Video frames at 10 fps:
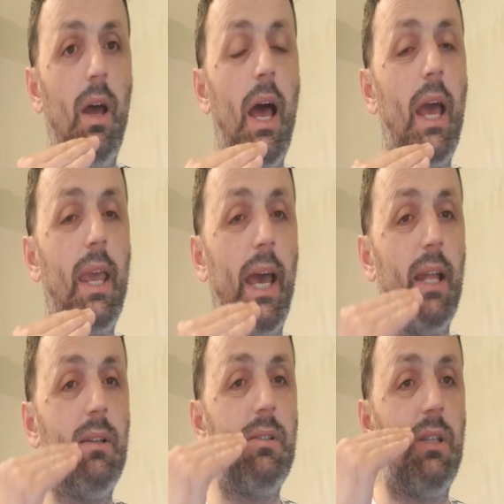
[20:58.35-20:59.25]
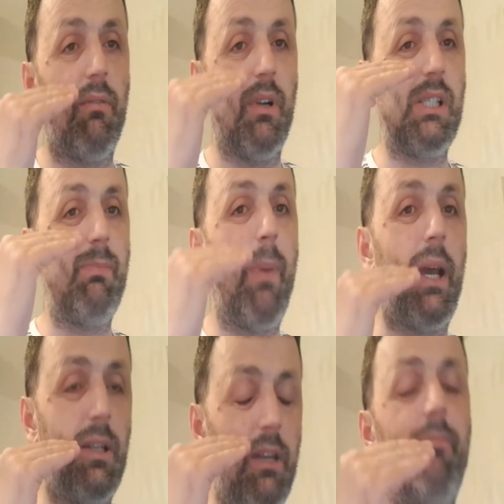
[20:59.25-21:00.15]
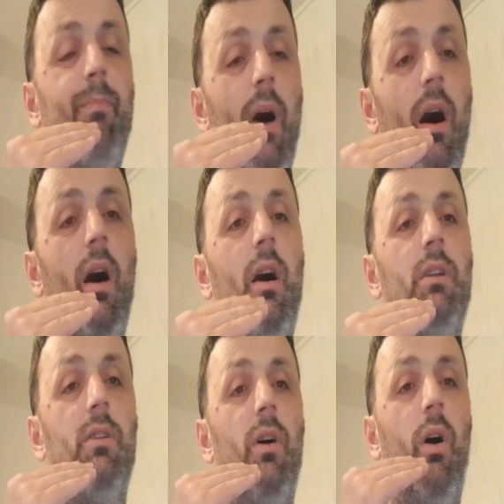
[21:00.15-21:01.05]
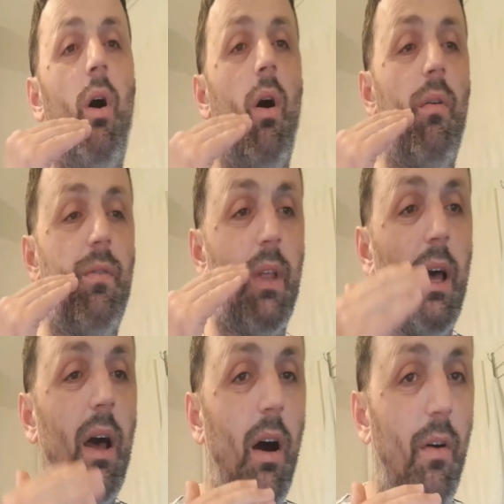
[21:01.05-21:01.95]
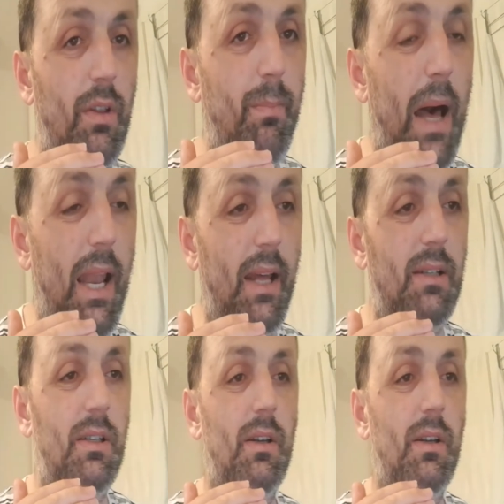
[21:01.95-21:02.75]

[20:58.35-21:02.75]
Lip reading: against the respective part of the palate